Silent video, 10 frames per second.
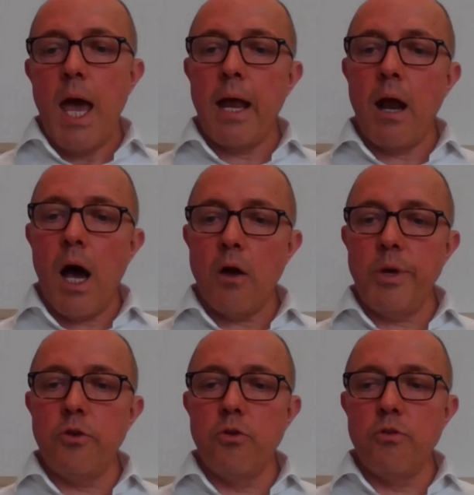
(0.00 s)
And how do
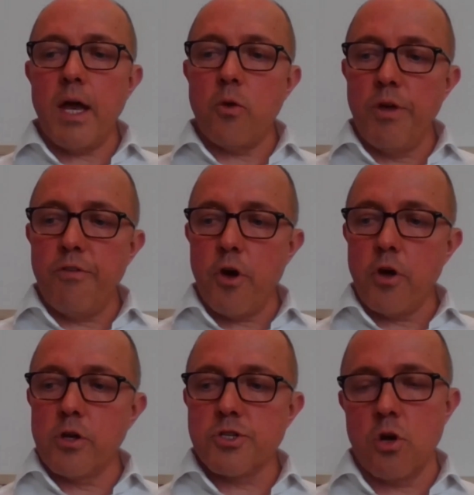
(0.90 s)
we do that? We
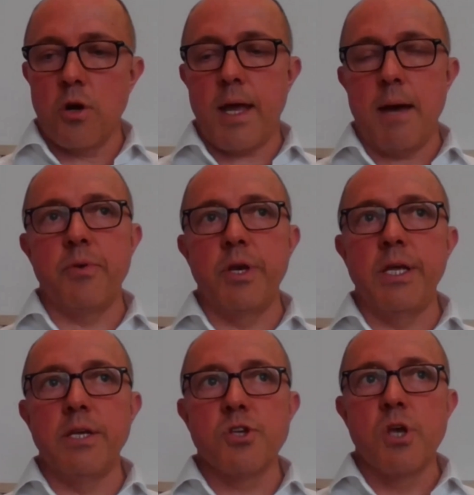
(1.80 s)
focus on
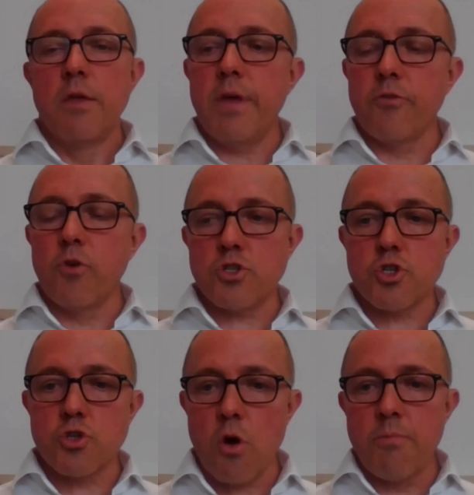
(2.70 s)
companies that have got
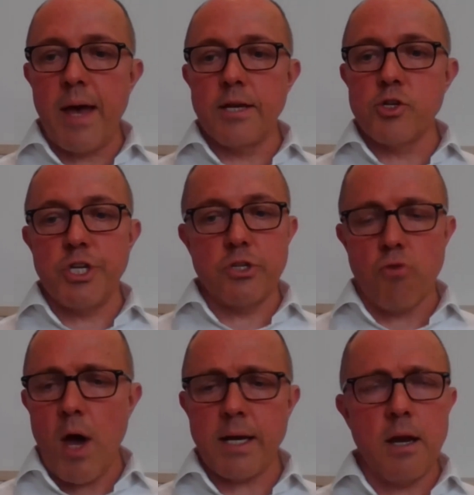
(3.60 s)
strong balance
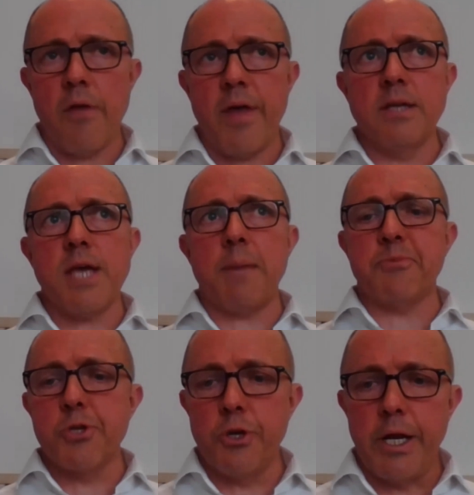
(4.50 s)
sheets. Right now, that is
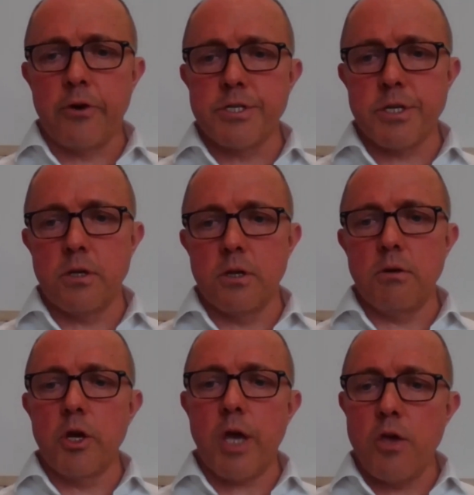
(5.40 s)
absolutely critical.
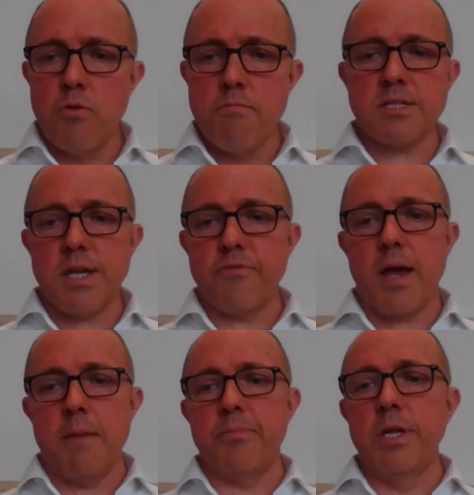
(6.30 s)
Okay, you must
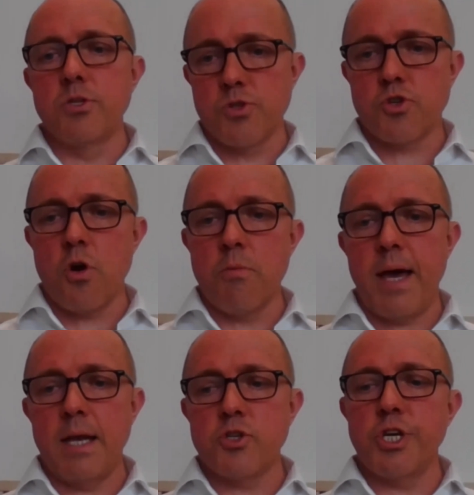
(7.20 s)
have companies with strong
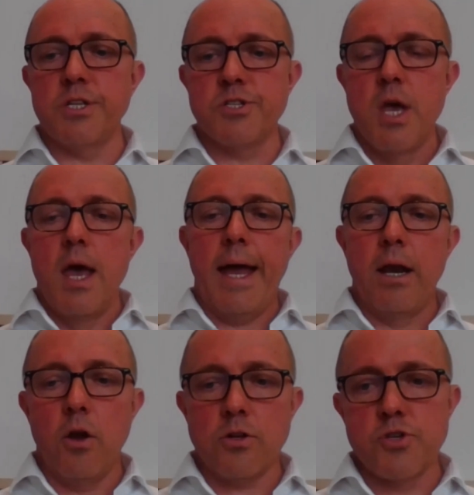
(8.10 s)
balance sheets
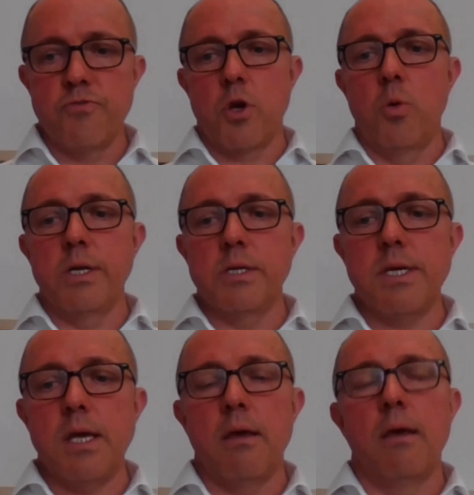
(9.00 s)
and lots of
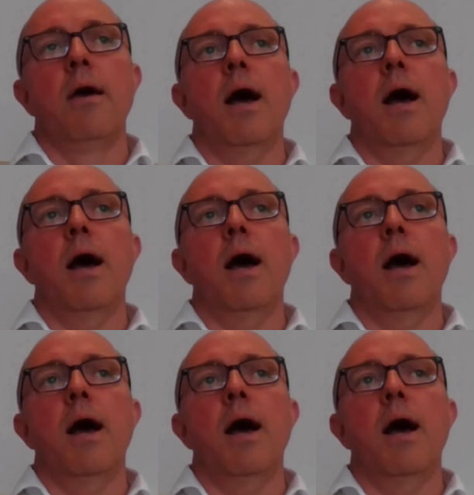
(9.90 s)
liquidity.